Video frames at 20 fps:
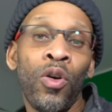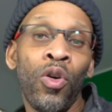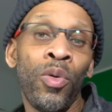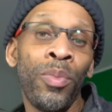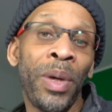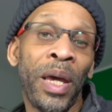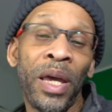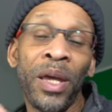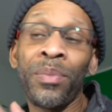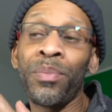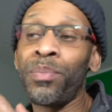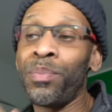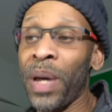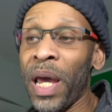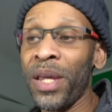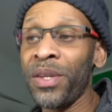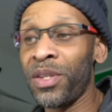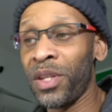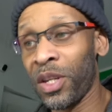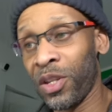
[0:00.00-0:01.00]
Home eight
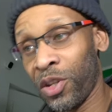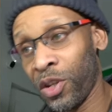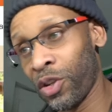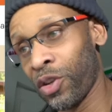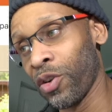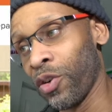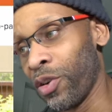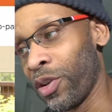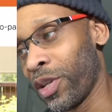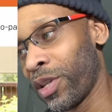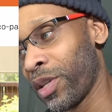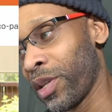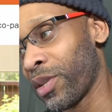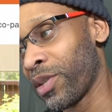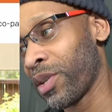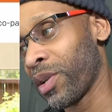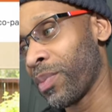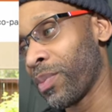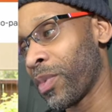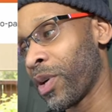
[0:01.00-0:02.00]
basic security
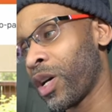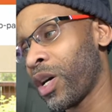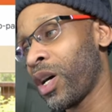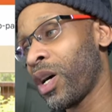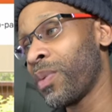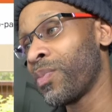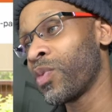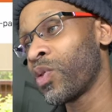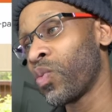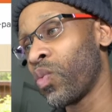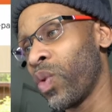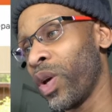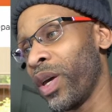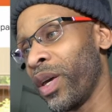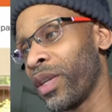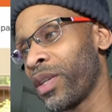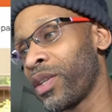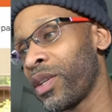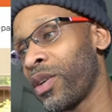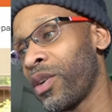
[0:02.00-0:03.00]
system comes with